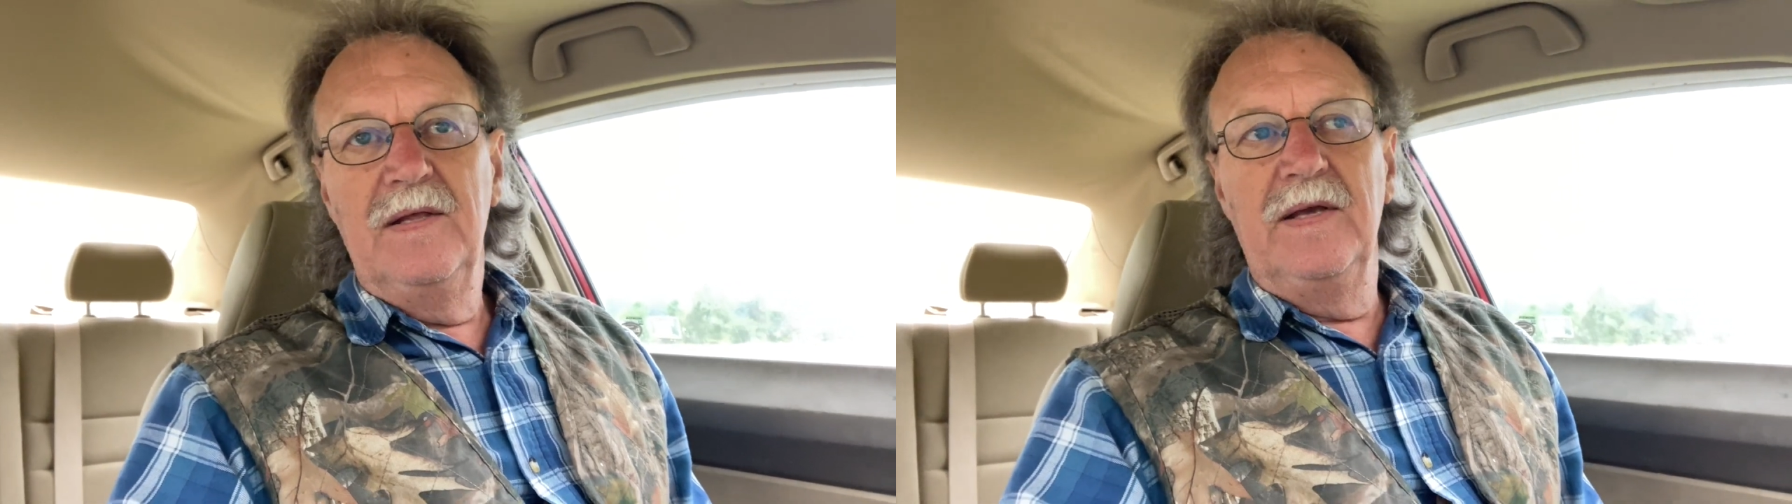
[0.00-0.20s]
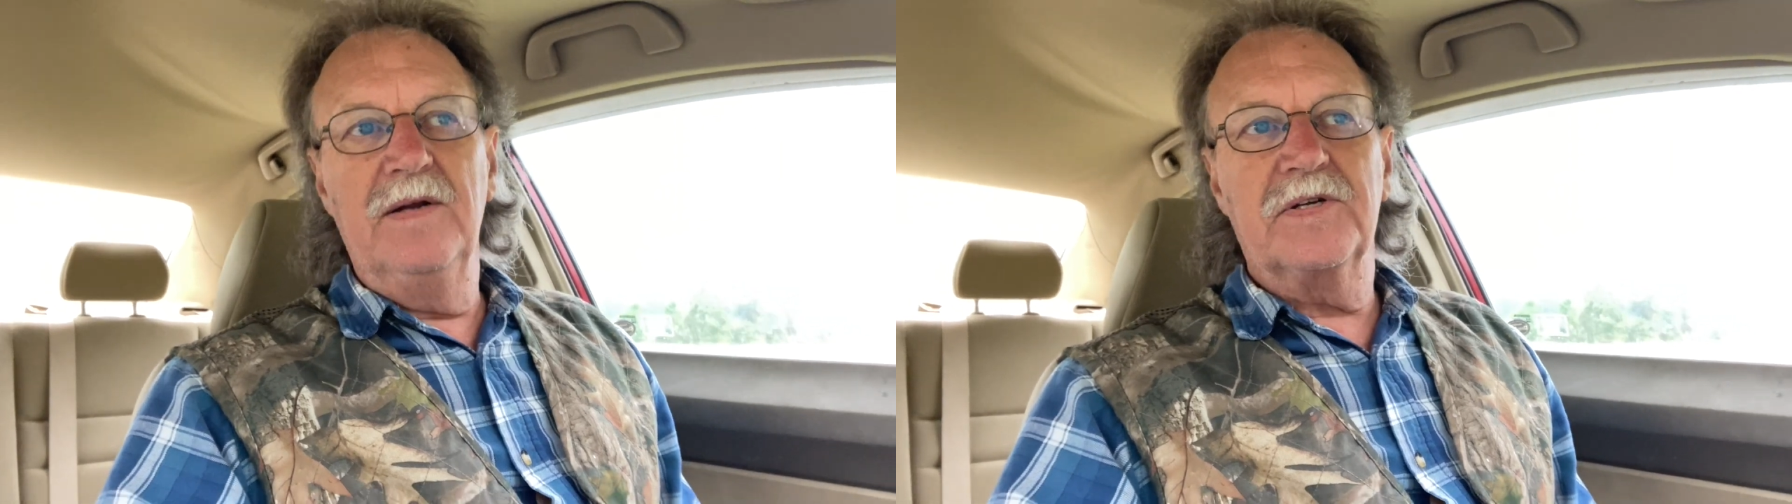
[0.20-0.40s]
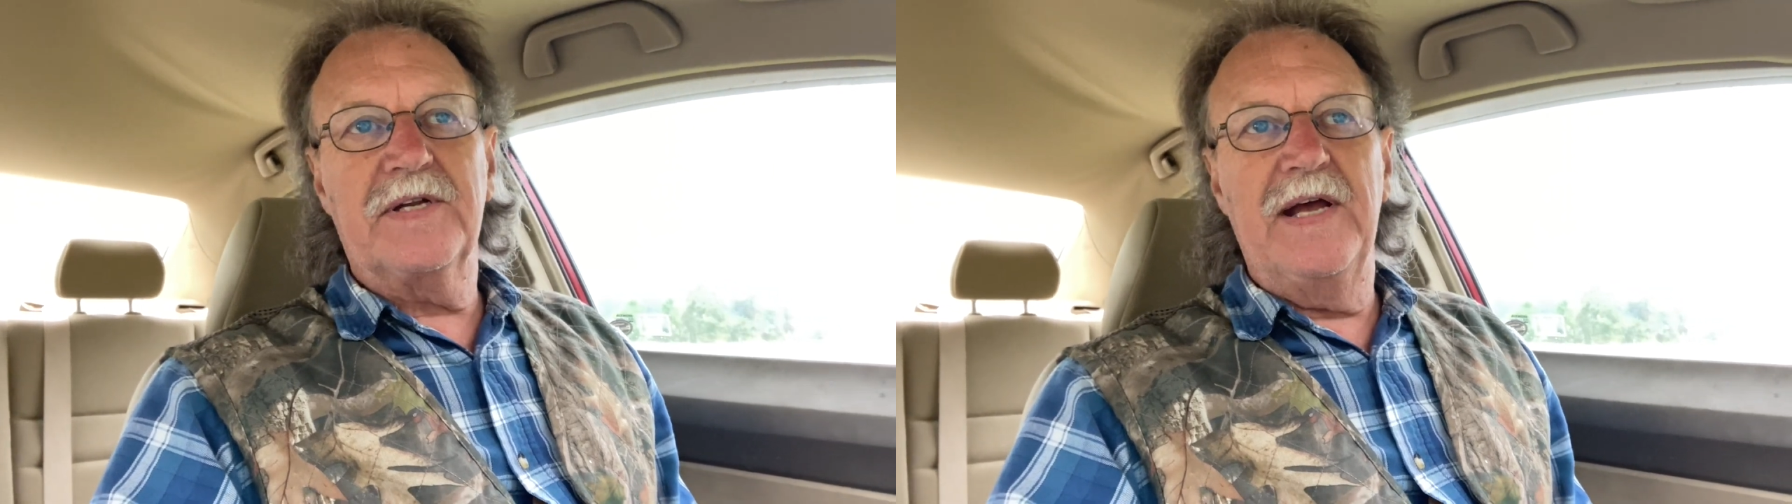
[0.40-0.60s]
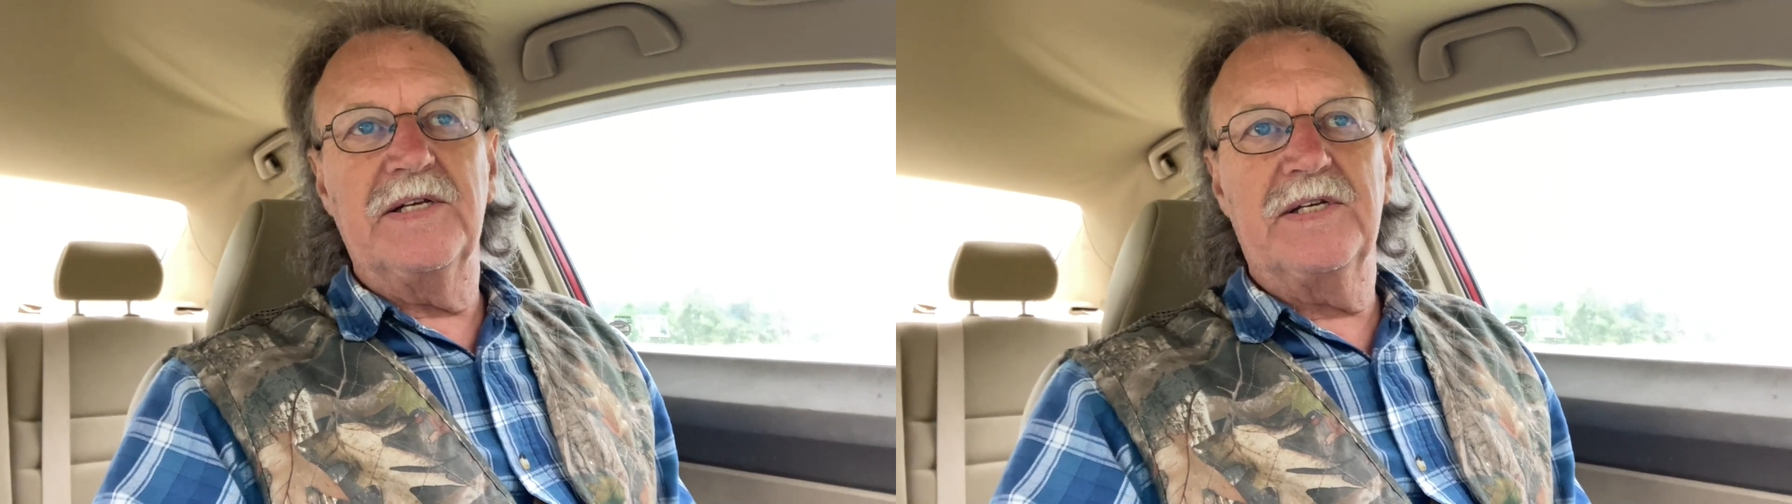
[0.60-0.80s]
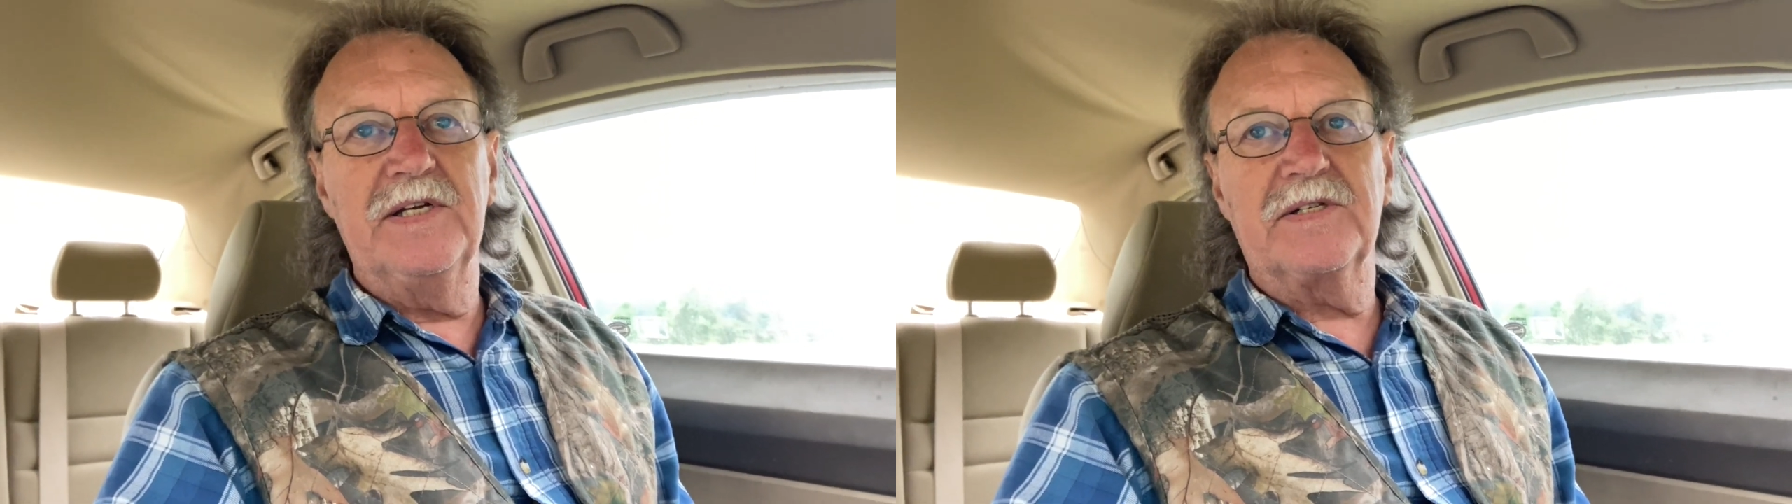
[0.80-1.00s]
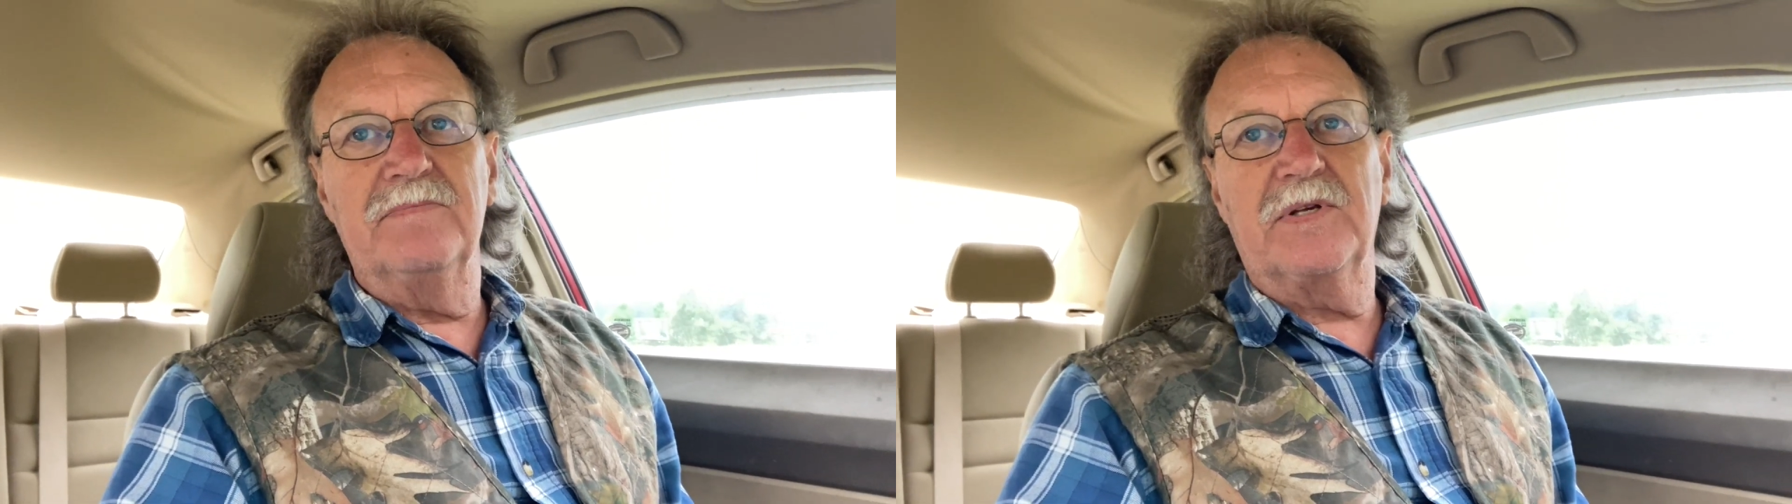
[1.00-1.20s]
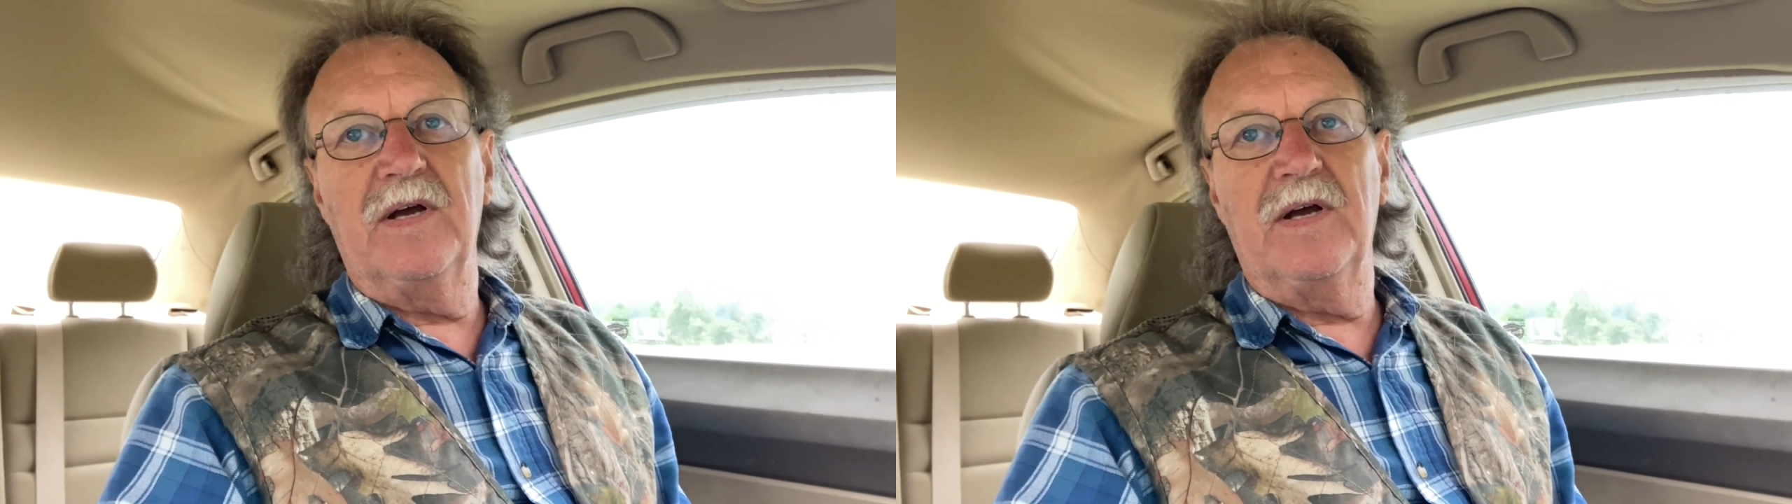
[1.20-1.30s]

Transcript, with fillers: the interstate systems